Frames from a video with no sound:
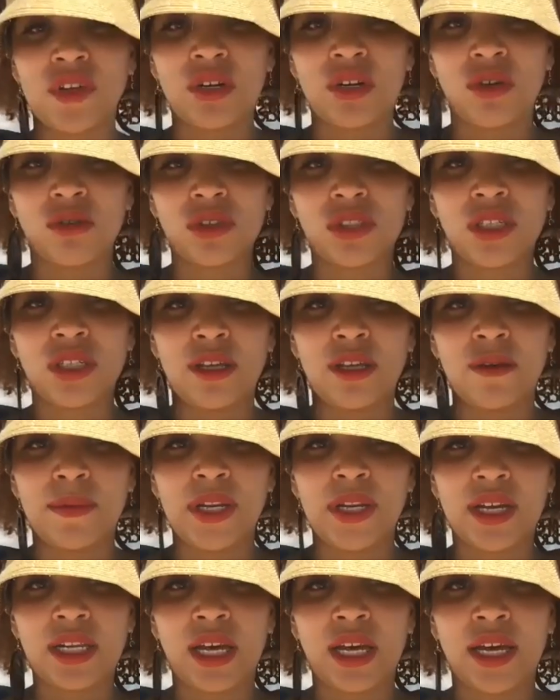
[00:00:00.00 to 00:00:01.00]
those to
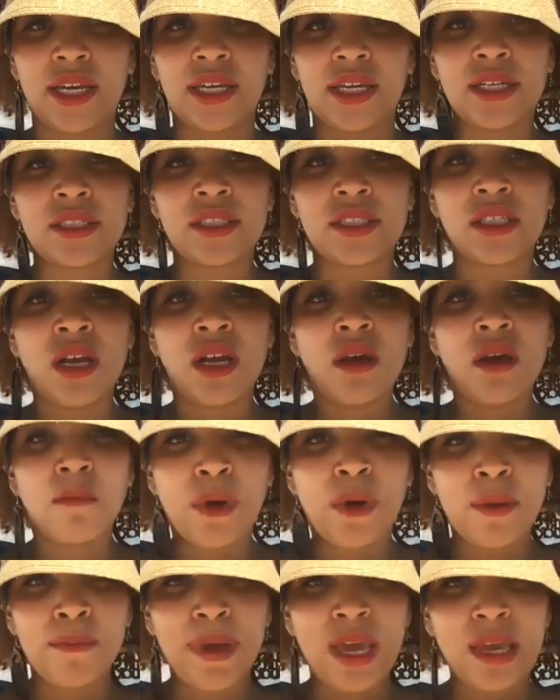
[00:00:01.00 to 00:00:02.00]
limited clients,
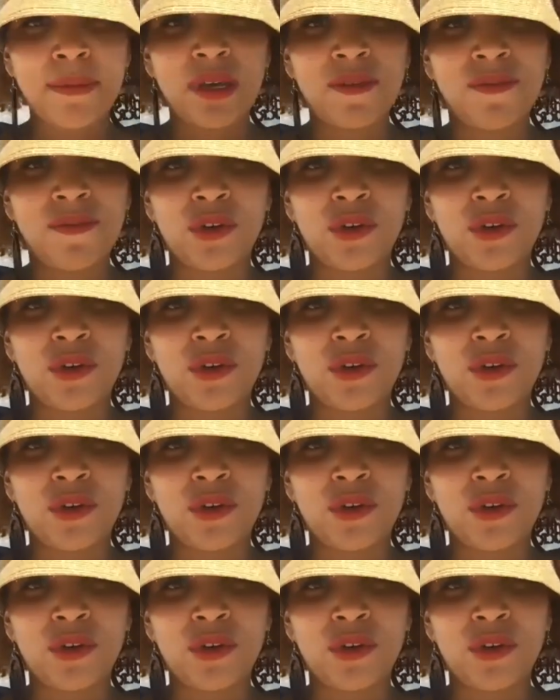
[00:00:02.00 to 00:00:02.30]
but maybe